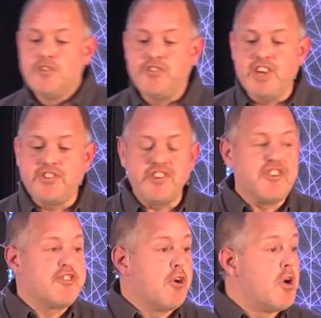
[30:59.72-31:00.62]
Jesus
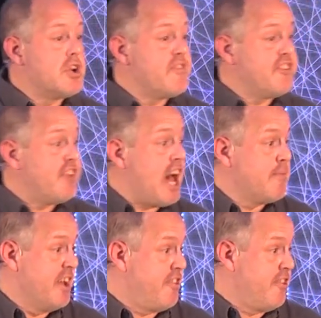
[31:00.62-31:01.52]
is Lord of the
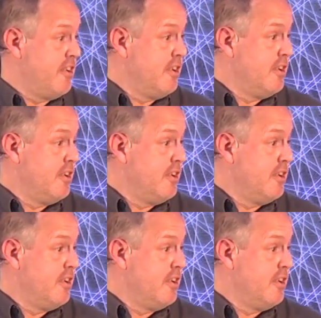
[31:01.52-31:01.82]
Sabbath.